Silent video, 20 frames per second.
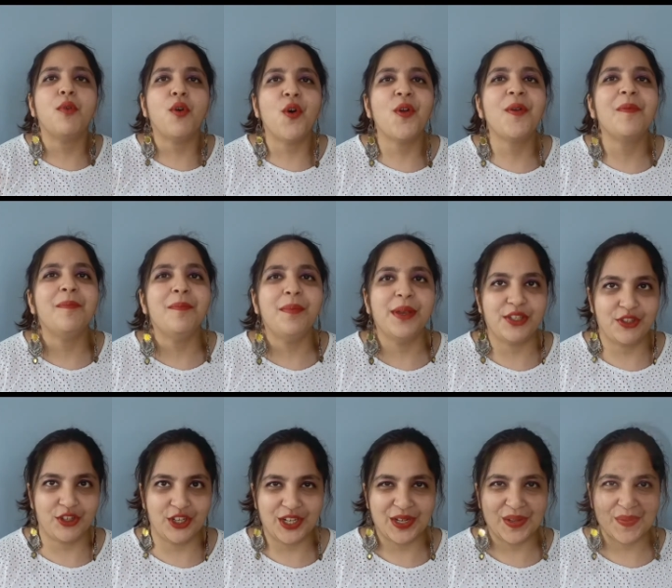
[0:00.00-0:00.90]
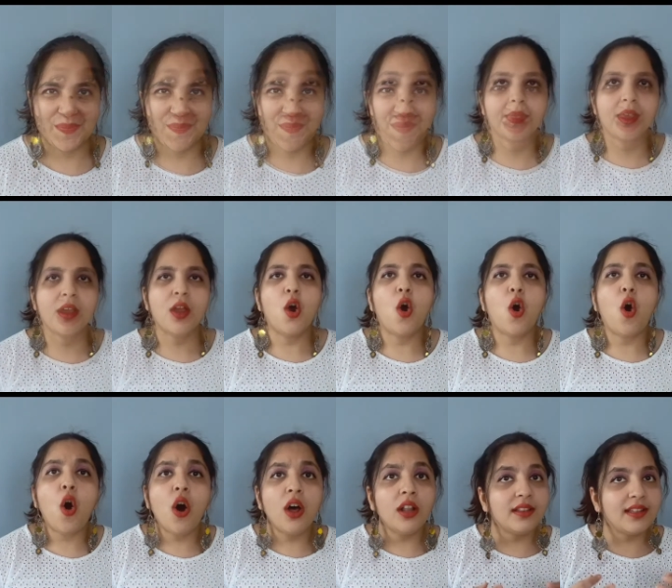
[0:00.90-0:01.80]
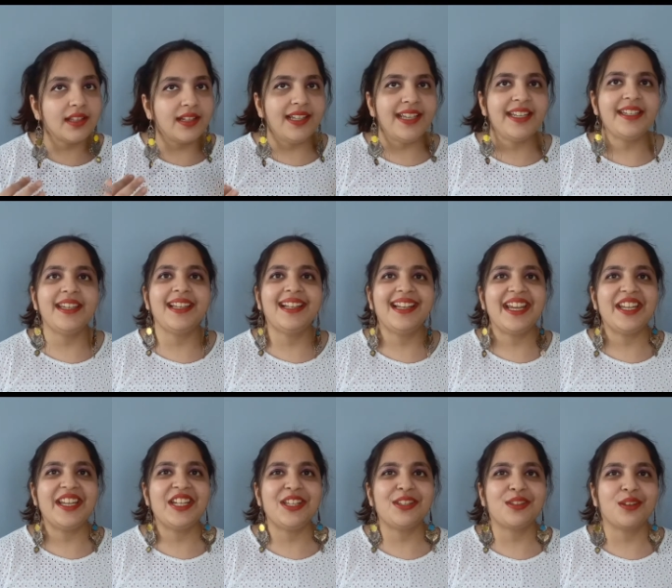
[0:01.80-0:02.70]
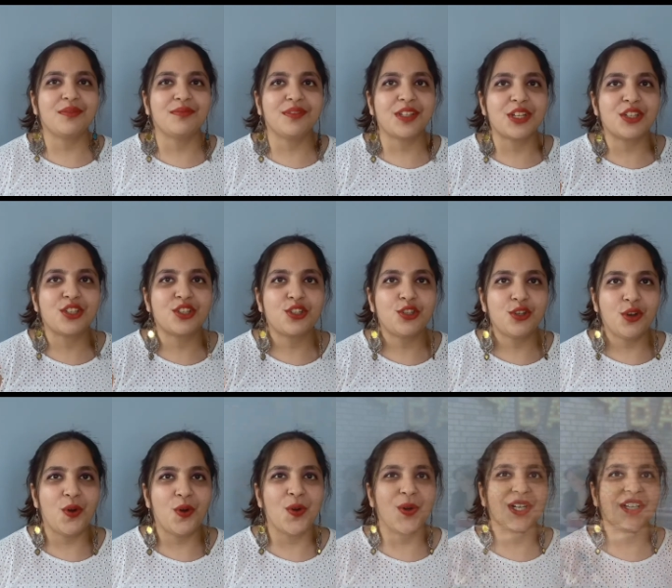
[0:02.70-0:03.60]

more bitching all the leading ladies of this show